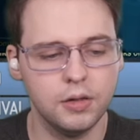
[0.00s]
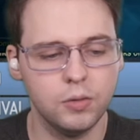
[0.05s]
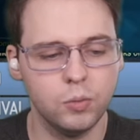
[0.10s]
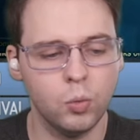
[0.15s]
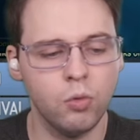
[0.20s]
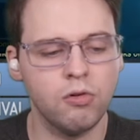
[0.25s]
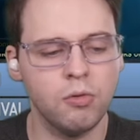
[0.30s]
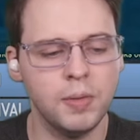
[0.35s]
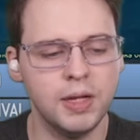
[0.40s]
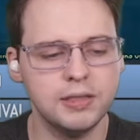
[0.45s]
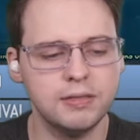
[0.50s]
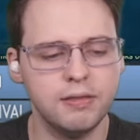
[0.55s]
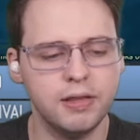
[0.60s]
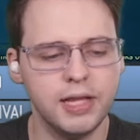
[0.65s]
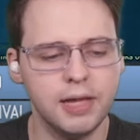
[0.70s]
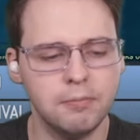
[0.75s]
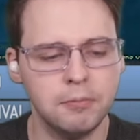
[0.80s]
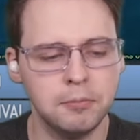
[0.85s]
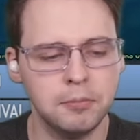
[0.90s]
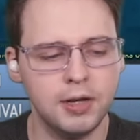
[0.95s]
What remains of
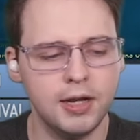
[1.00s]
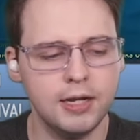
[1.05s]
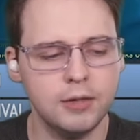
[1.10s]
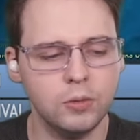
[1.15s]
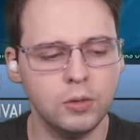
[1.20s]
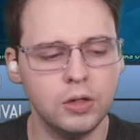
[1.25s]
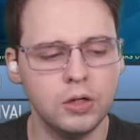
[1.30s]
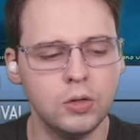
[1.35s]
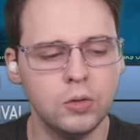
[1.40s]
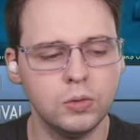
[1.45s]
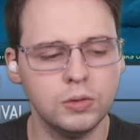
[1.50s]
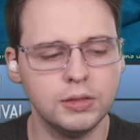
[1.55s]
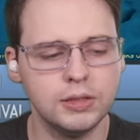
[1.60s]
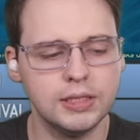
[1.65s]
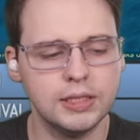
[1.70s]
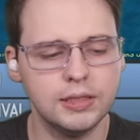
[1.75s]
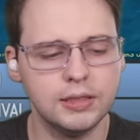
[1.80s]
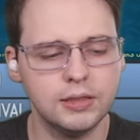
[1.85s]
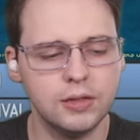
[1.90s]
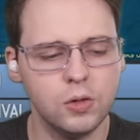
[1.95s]
the Ebon Blade will
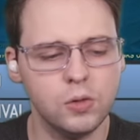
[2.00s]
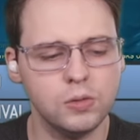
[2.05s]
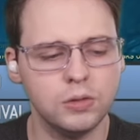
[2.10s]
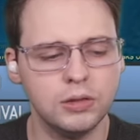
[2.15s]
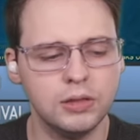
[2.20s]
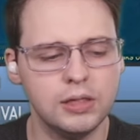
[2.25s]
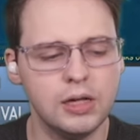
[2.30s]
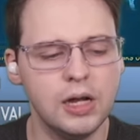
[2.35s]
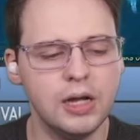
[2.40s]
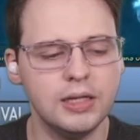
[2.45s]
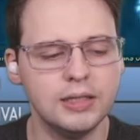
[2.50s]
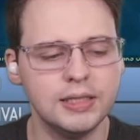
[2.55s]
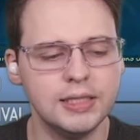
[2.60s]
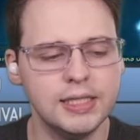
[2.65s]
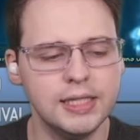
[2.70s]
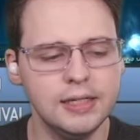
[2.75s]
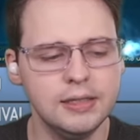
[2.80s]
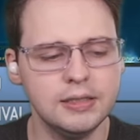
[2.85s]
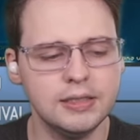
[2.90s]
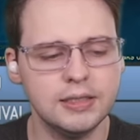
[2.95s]
hold guard
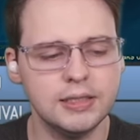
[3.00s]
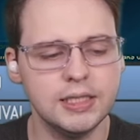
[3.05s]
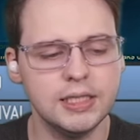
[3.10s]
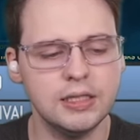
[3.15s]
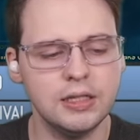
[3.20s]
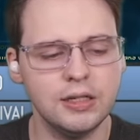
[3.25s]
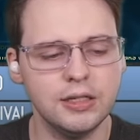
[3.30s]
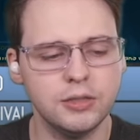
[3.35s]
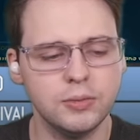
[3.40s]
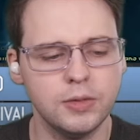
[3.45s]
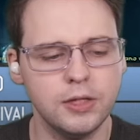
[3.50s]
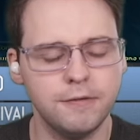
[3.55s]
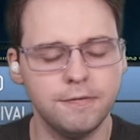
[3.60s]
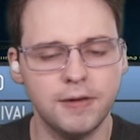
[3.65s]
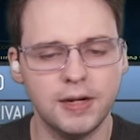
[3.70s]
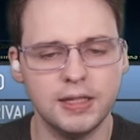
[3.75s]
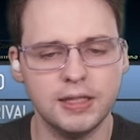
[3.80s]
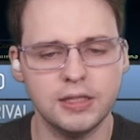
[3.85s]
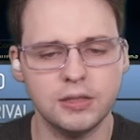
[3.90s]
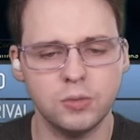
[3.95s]
here. Signal us when you
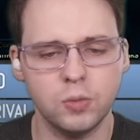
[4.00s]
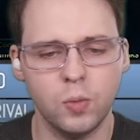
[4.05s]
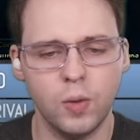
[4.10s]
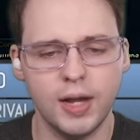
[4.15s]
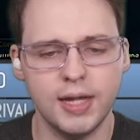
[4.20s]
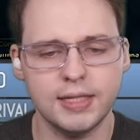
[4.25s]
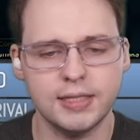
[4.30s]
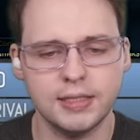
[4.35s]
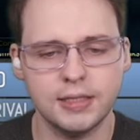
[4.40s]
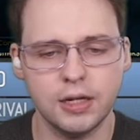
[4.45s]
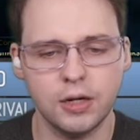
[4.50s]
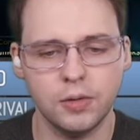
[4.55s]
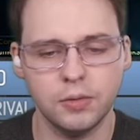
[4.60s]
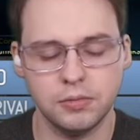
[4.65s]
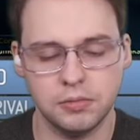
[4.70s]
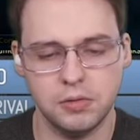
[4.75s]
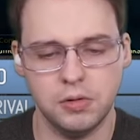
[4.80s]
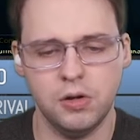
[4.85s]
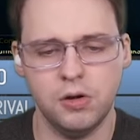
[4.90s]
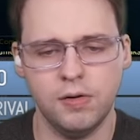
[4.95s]
find this waystone.
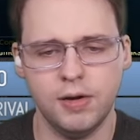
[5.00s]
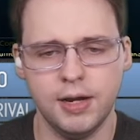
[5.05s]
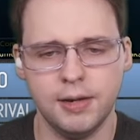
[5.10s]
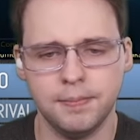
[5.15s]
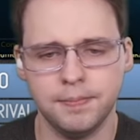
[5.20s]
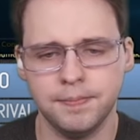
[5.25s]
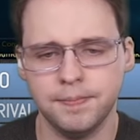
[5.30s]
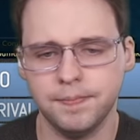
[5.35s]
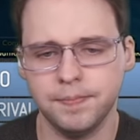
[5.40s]
Alright.